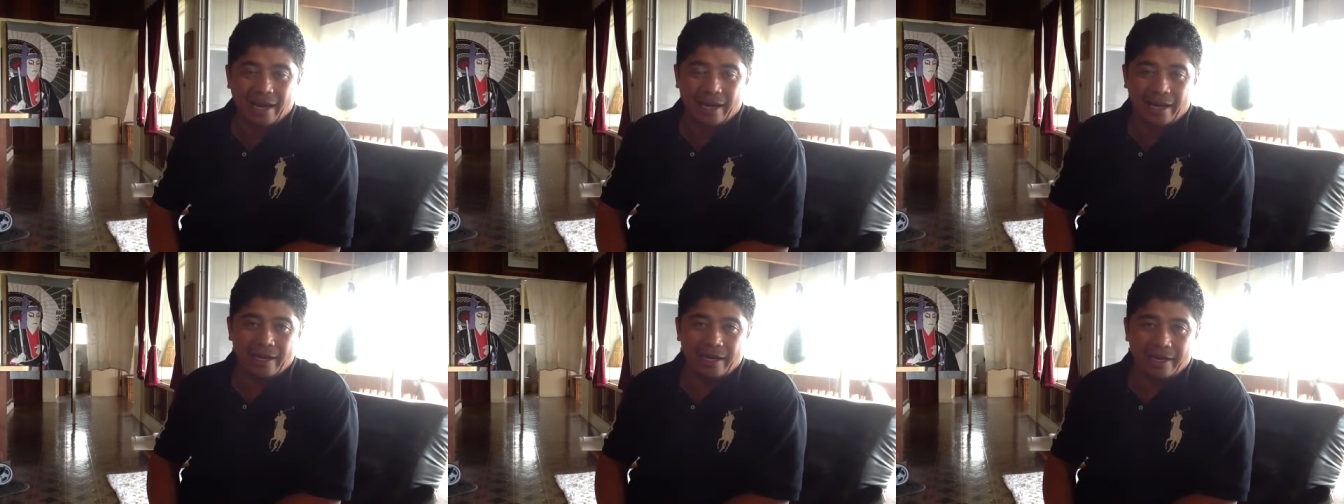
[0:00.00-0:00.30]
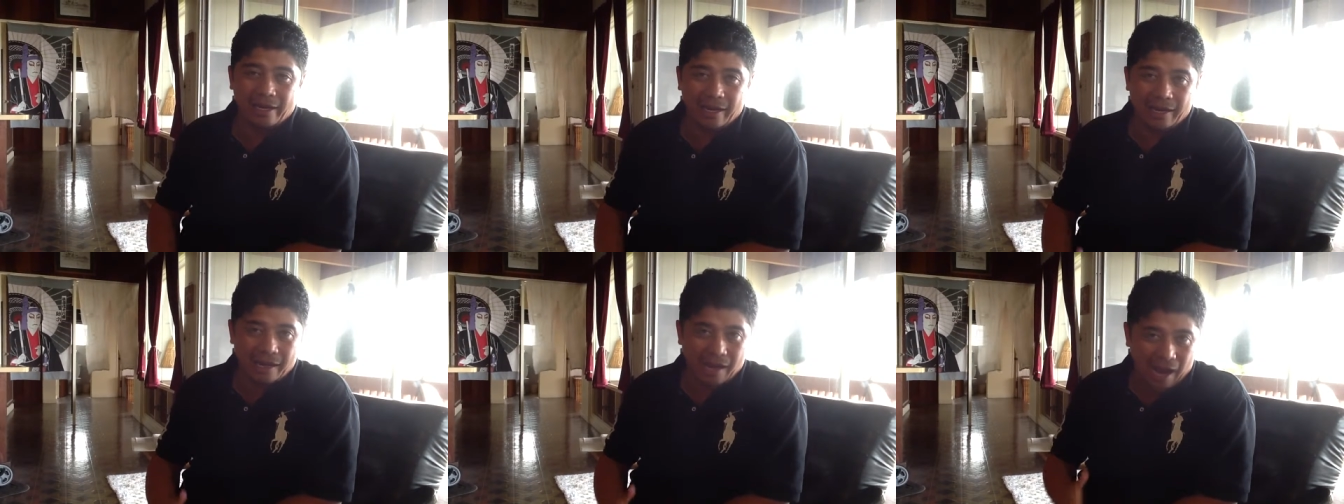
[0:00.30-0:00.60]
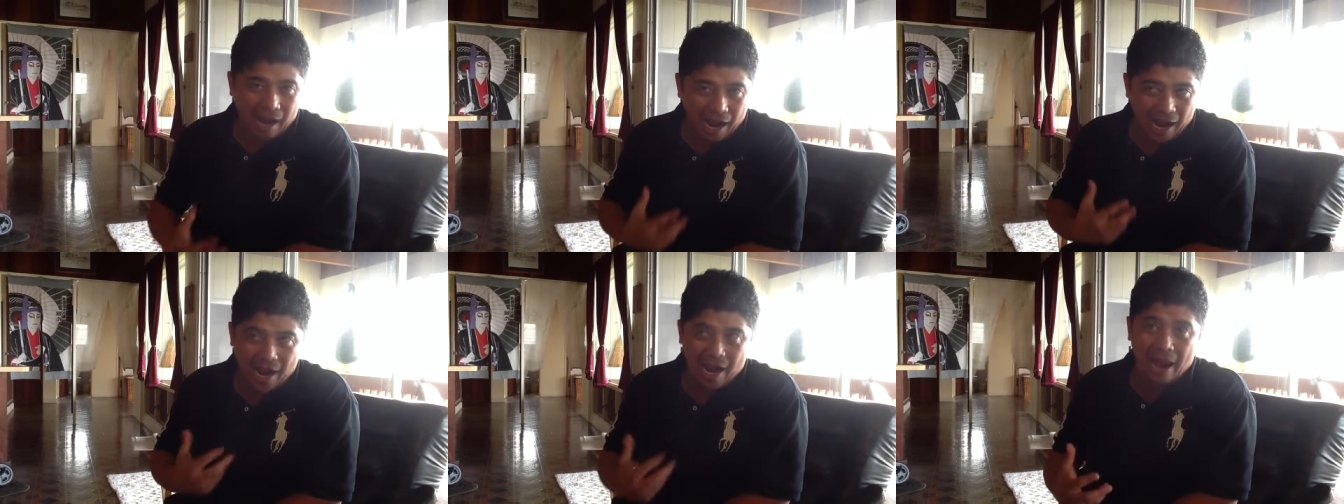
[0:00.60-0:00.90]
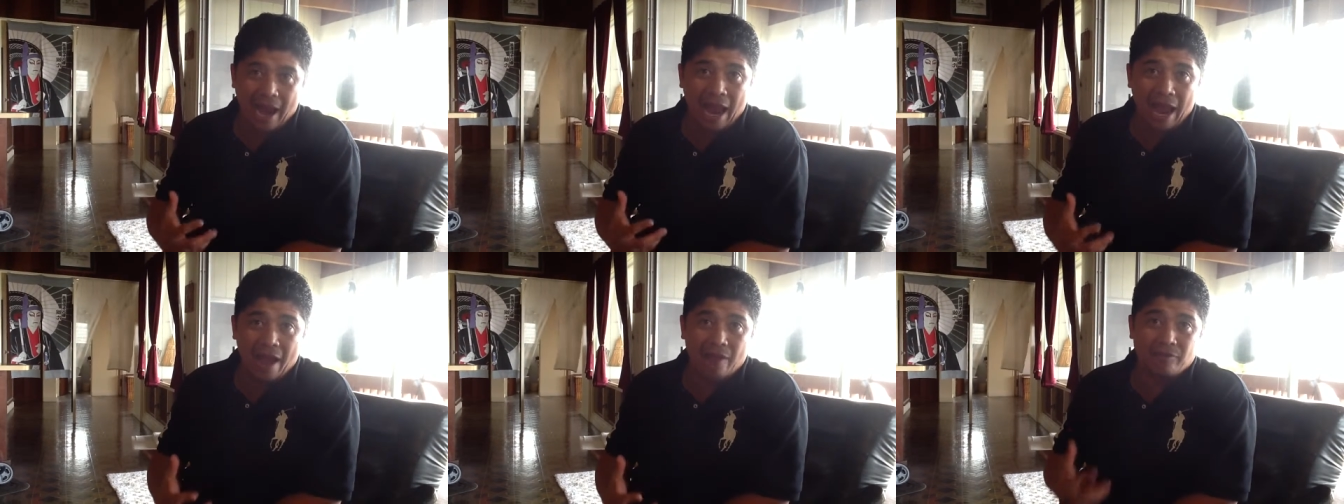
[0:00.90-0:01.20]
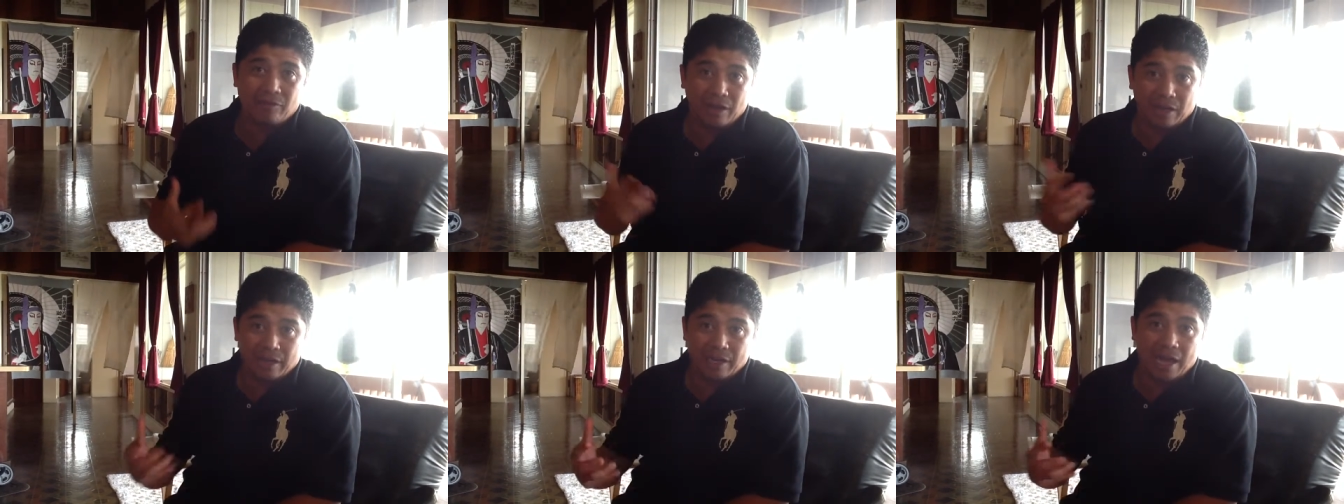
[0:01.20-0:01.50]
and I
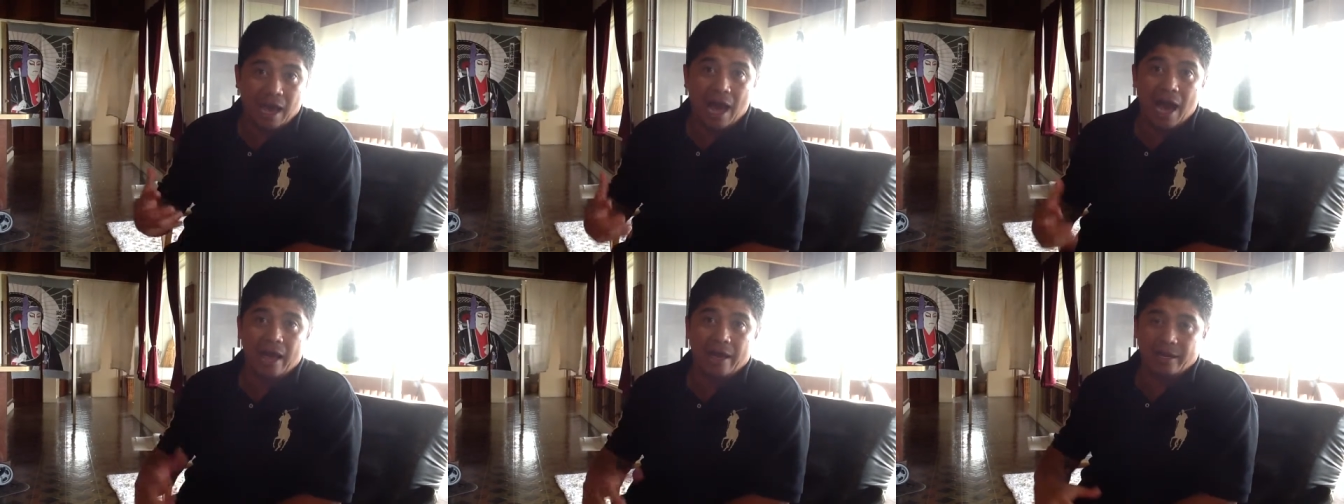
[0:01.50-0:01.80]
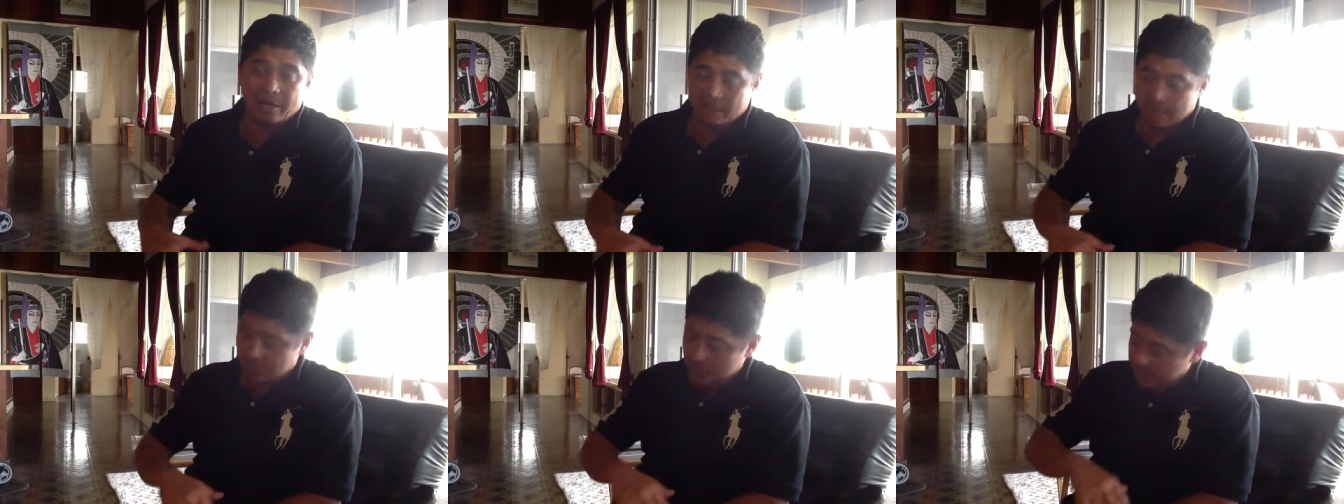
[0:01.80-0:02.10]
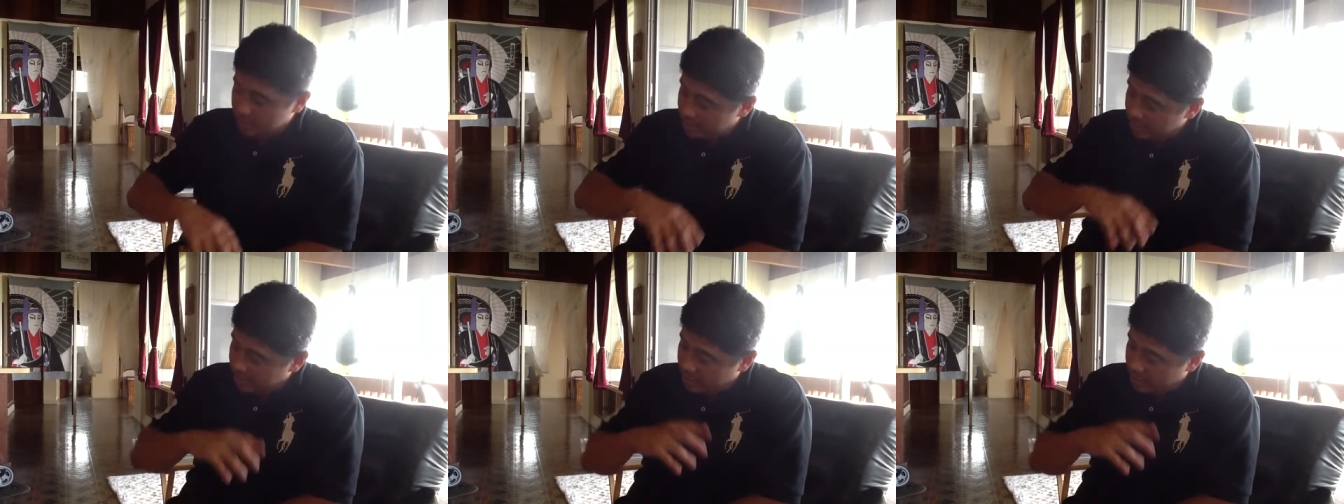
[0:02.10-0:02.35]
have a lot, mm.